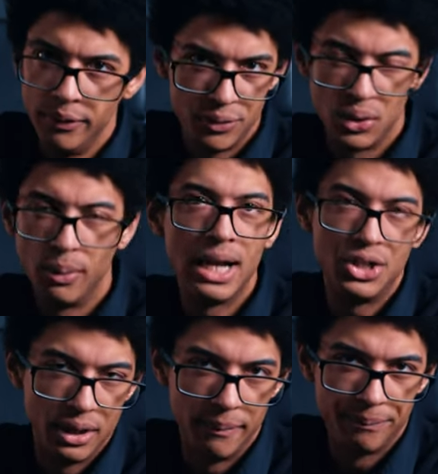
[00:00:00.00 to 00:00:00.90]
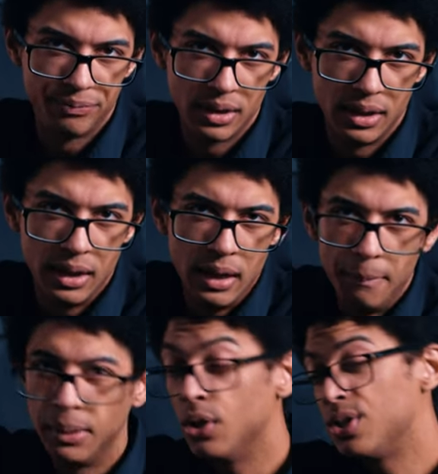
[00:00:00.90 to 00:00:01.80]
with Sriracha,
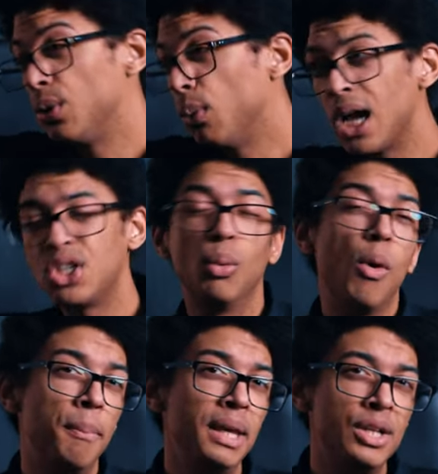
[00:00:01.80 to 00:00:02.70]
because Sriracha won't be